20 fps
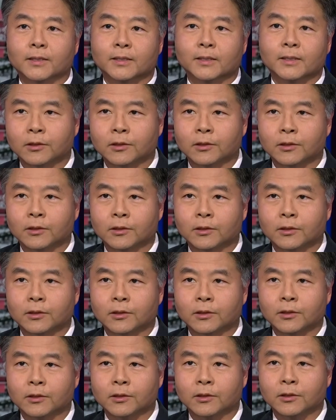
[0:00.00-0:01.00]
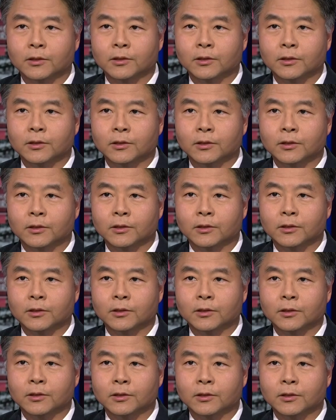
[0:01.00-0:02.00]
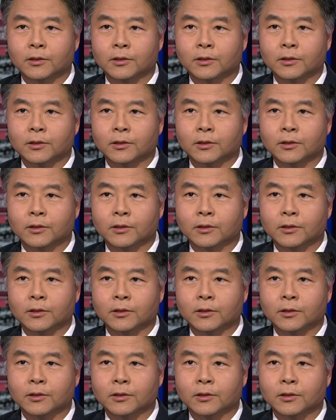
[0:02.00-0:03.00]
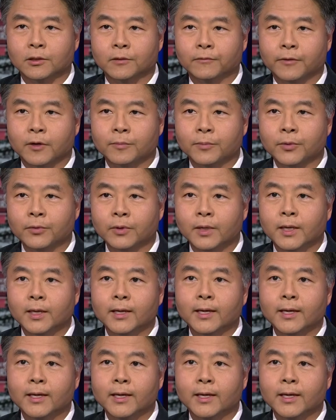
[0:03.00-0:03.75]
leagues, because even before the midterm elections last November,